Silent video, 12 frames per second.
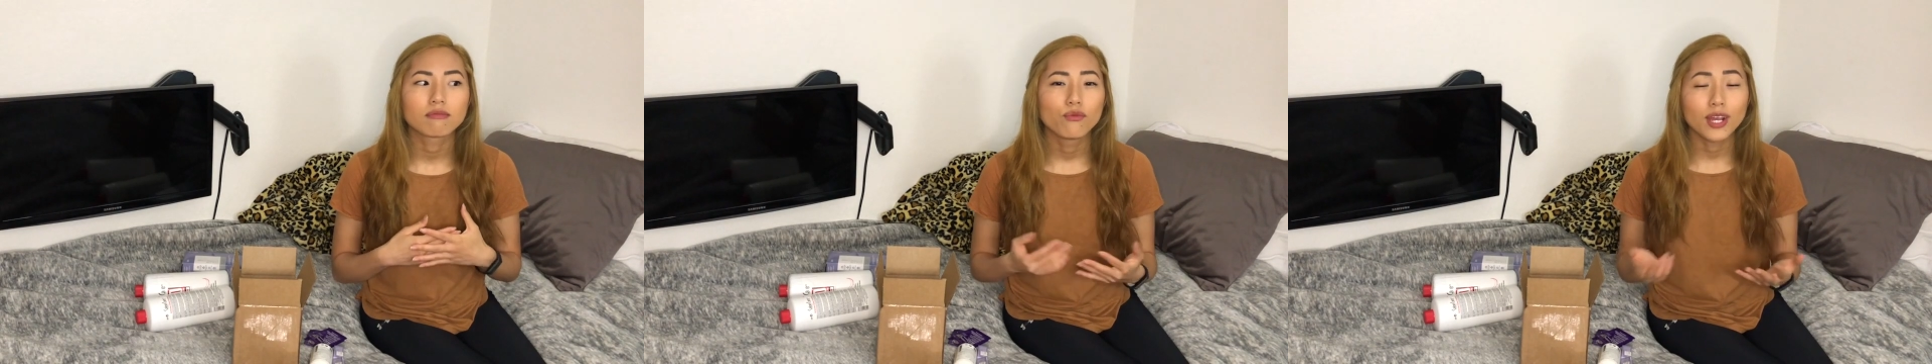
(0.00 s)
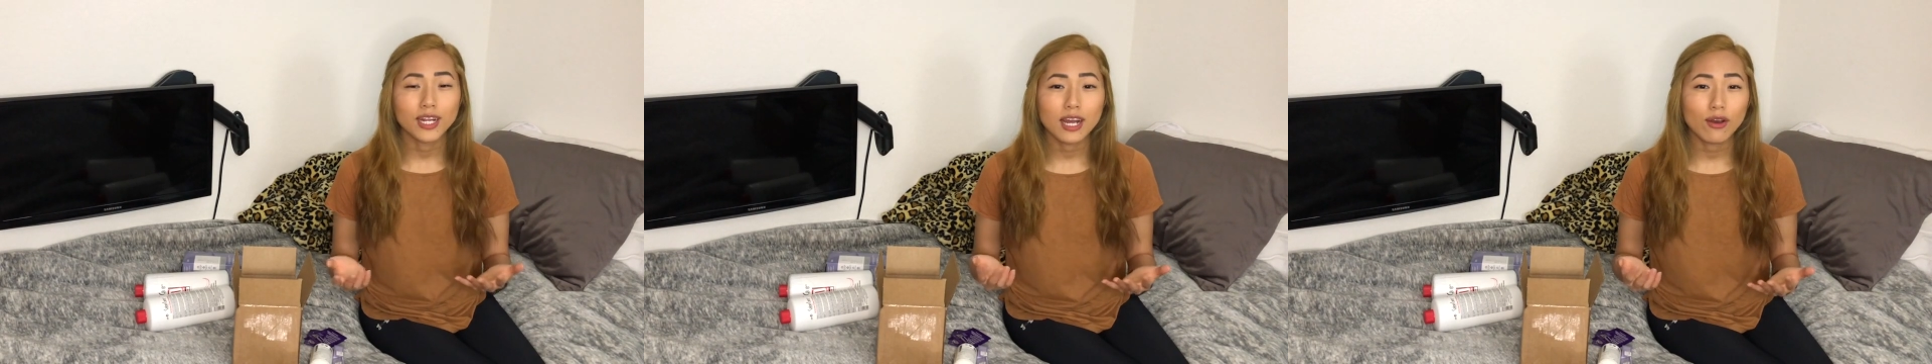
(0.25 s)

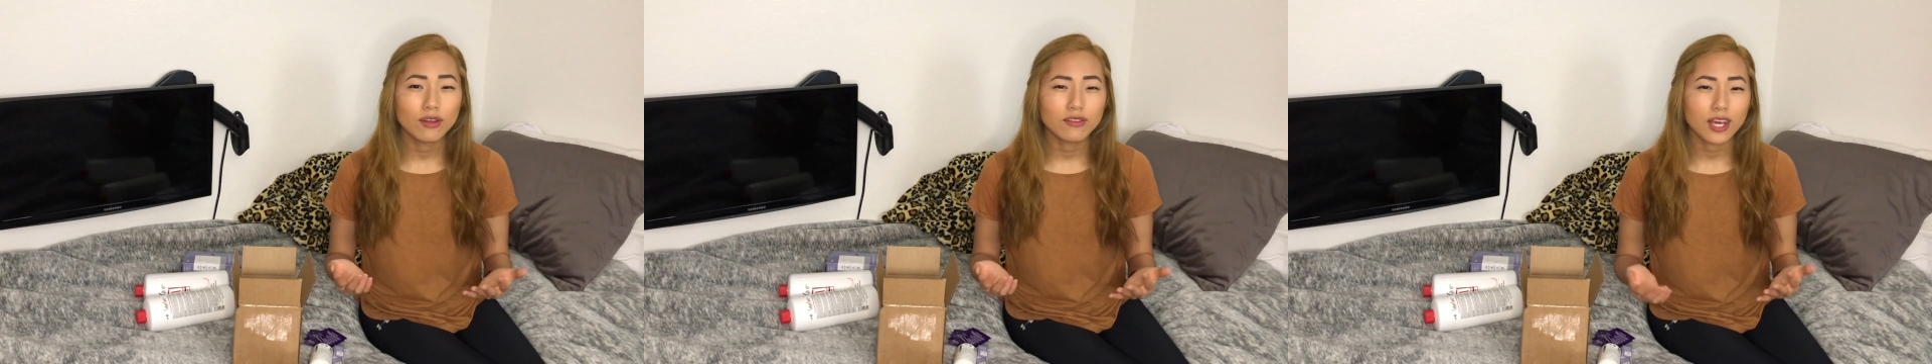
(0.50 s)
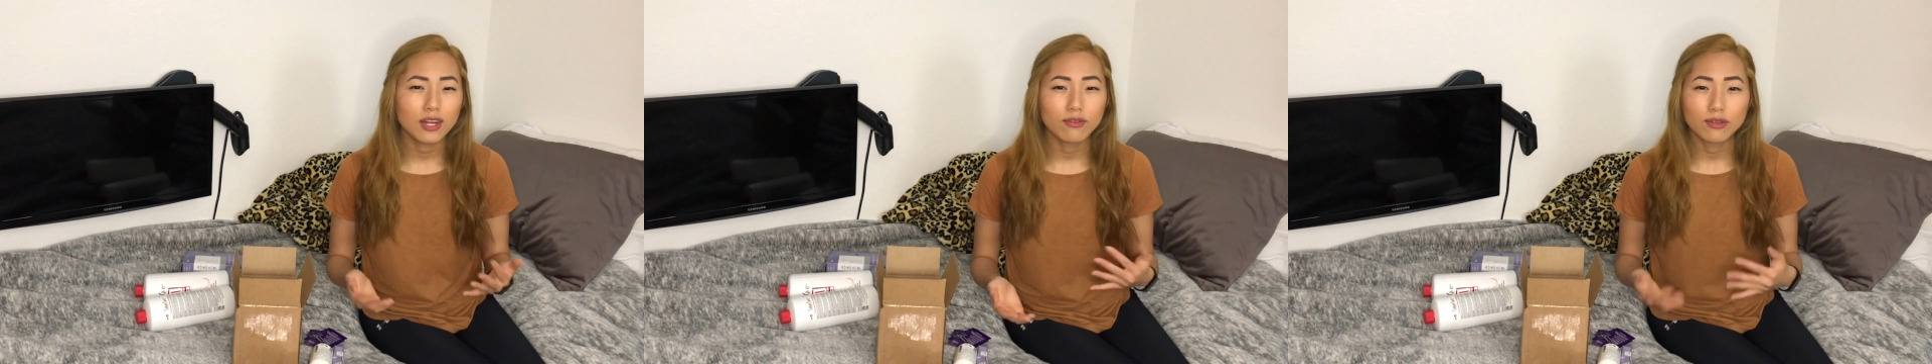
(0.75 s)
Right now it's
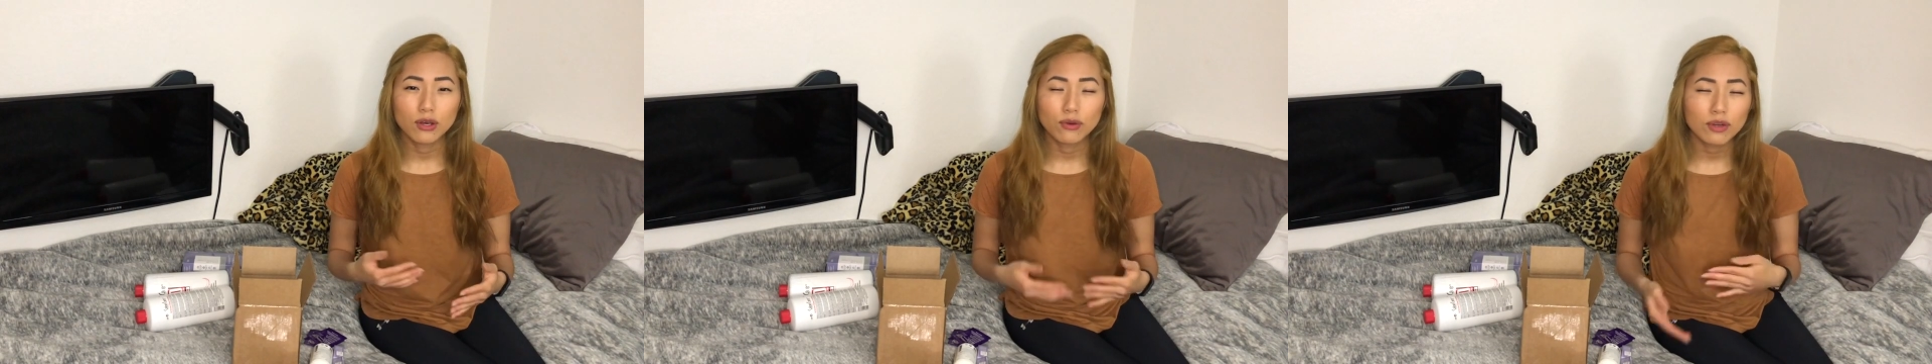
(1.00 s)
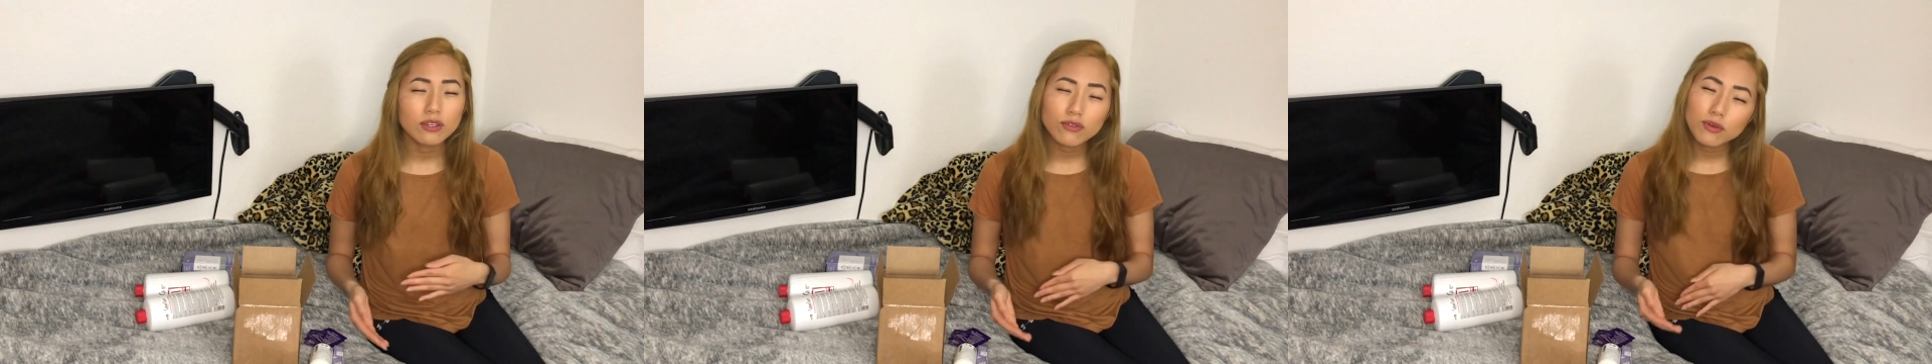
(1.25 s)
kind of low
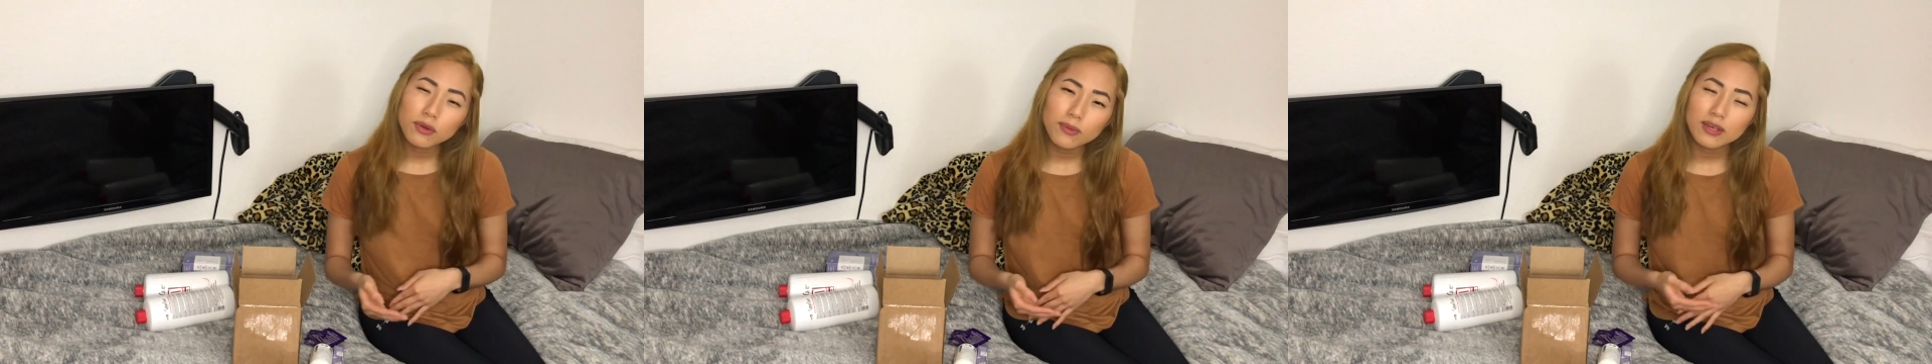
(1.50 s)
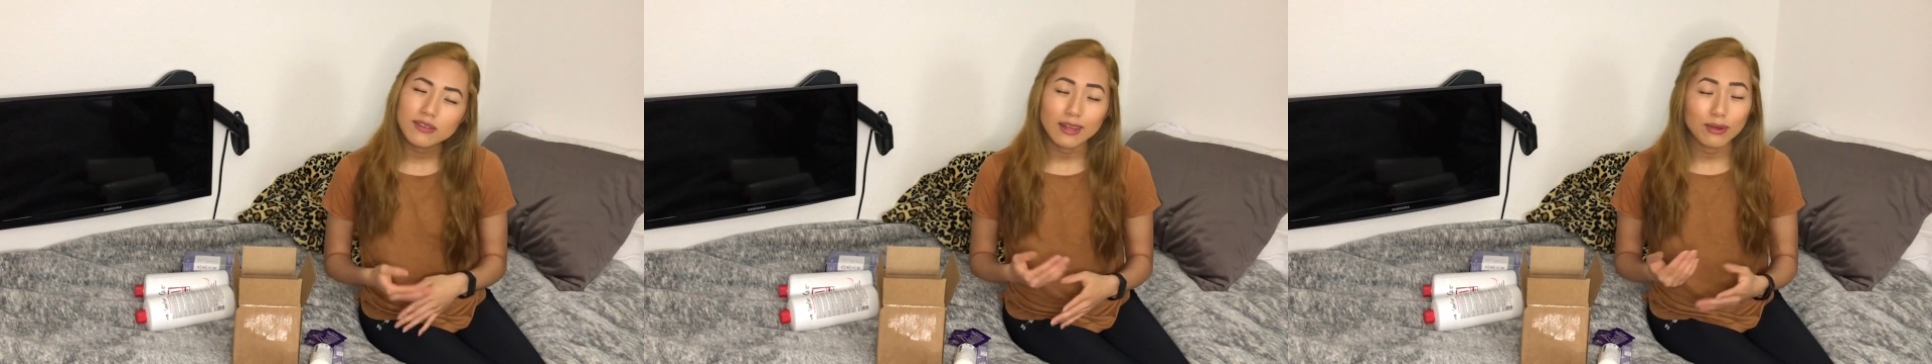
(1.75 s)
risk for me
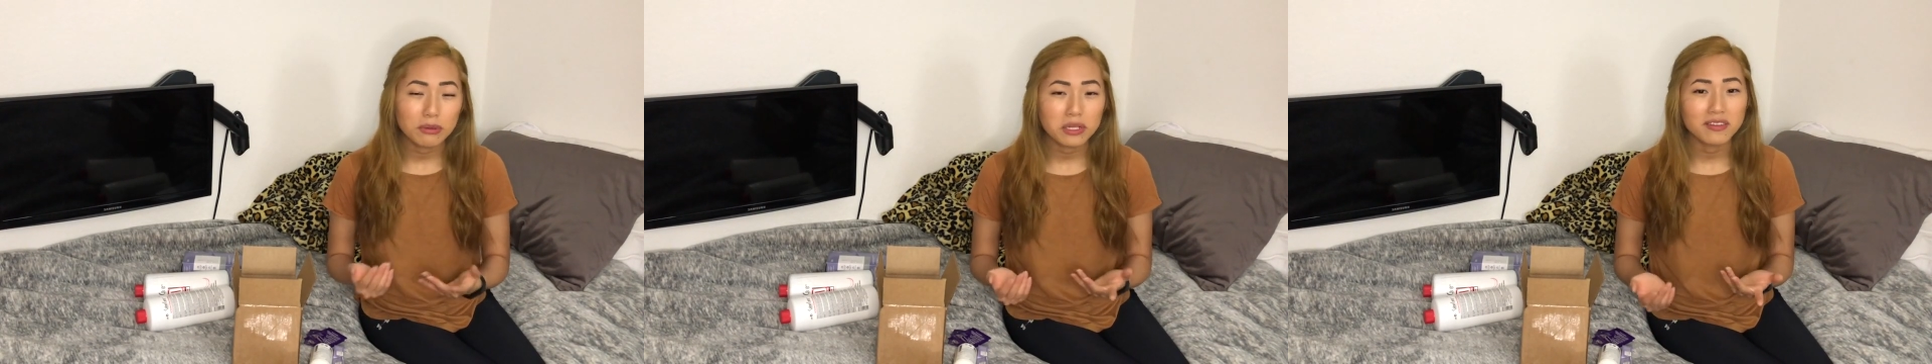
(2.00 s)
because I don't really